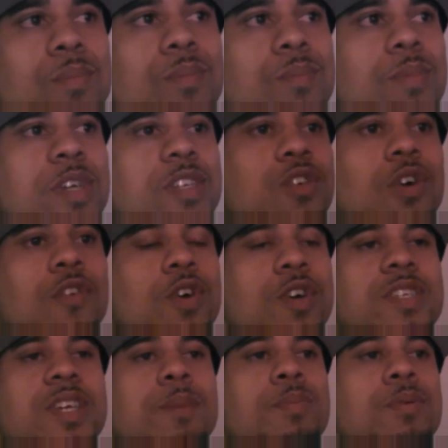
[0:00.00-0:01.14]
let's go for
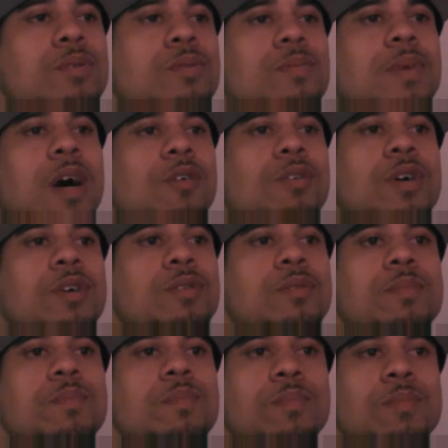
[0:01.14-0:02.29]
example. I don't know,
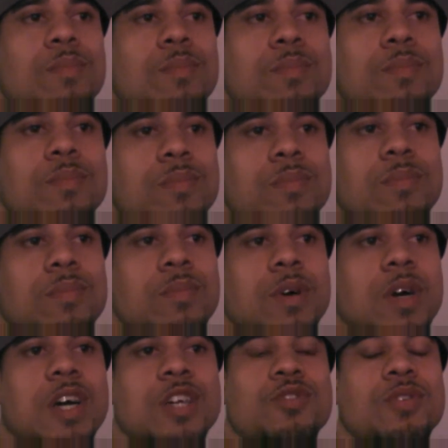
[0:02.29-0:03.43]

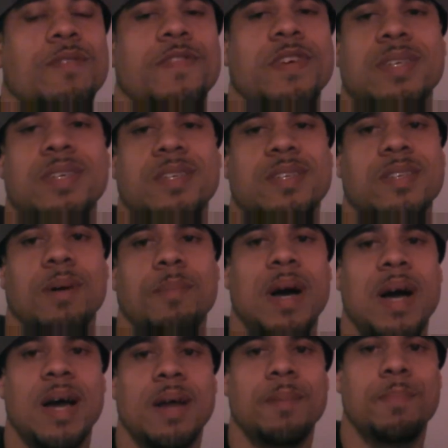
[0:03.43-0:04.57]
150 some
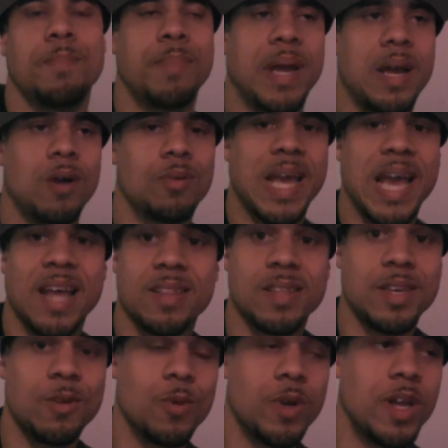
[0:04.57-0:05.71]
odd pound
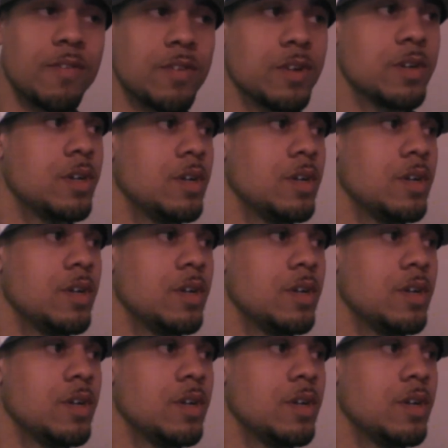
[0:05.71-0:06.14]
athlete, whatever.